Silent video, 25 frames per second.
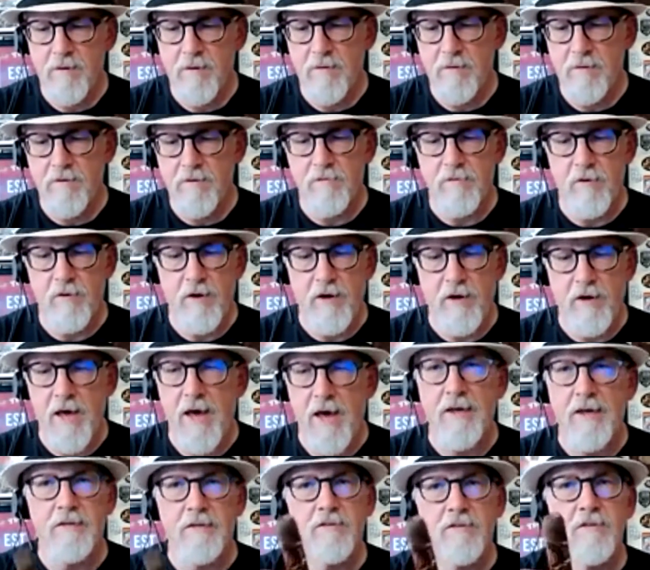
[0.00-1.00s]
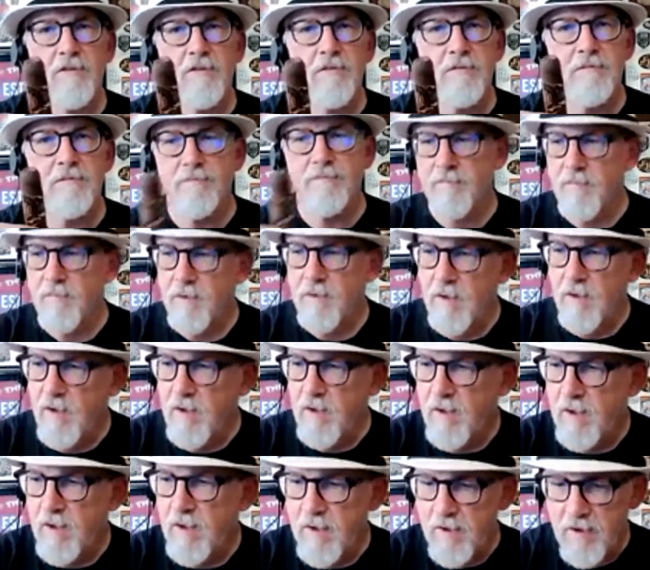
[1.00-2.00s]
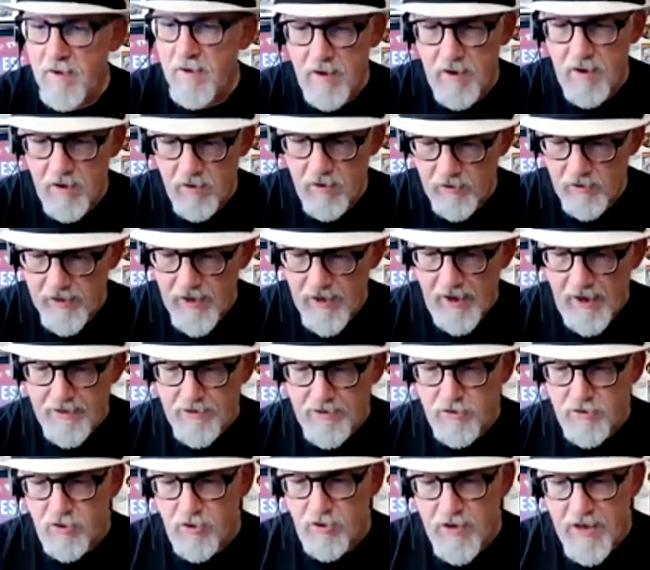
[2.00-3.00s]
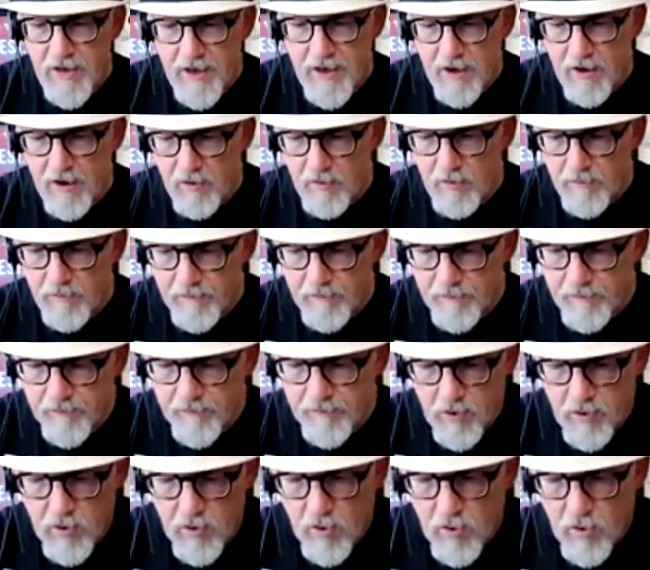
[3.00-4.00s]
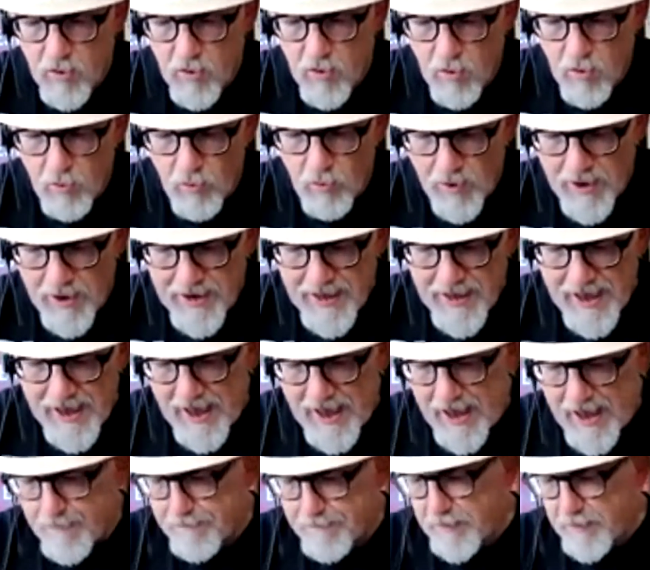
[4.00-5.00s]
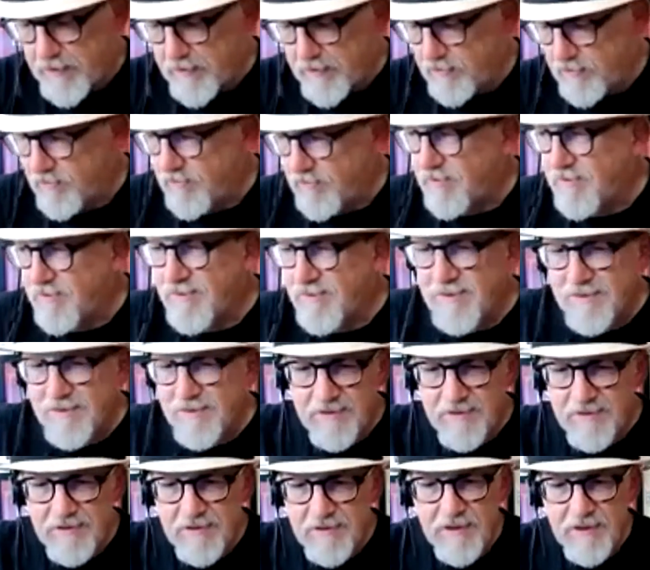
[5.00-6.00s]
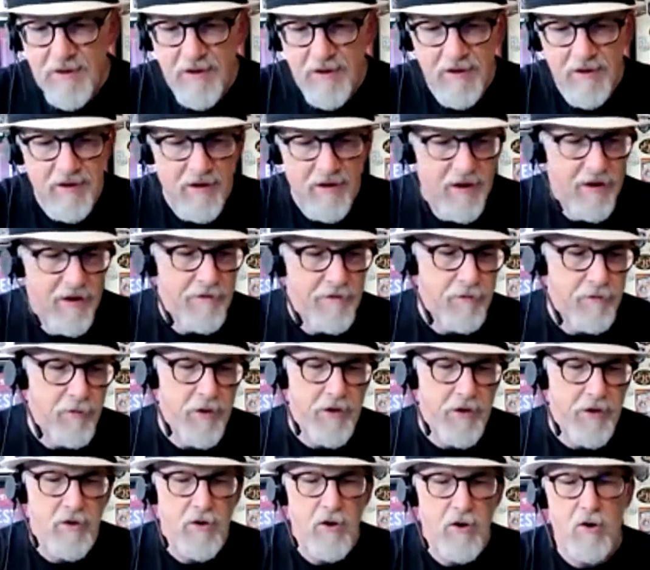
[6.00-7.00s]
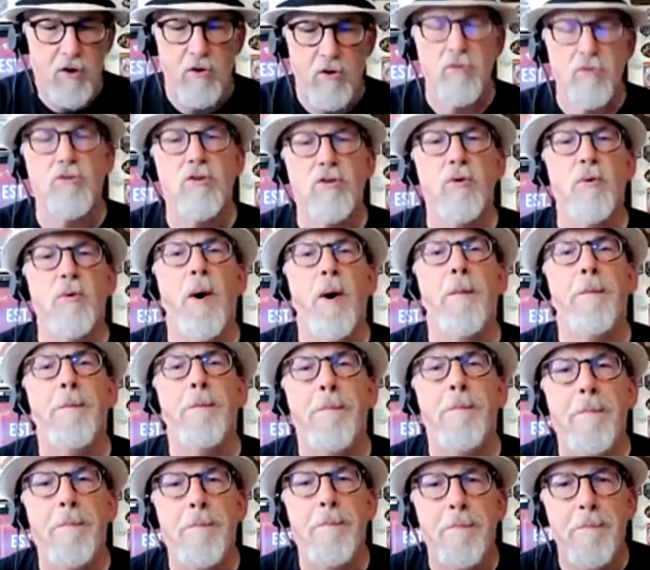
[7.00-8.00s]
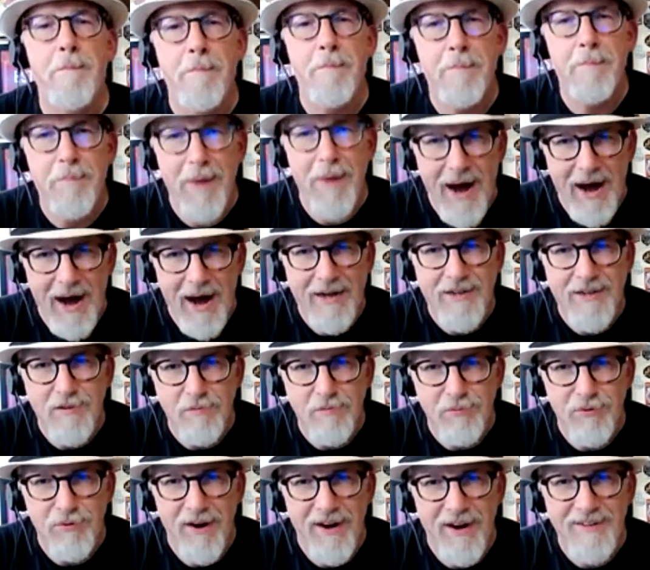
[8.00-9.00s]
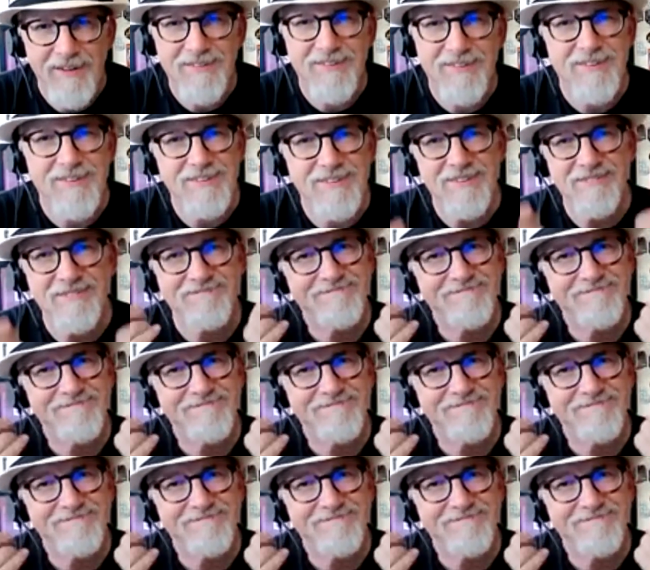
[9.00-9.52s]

It's very nice. Okay, so now what happens if we go to a box press?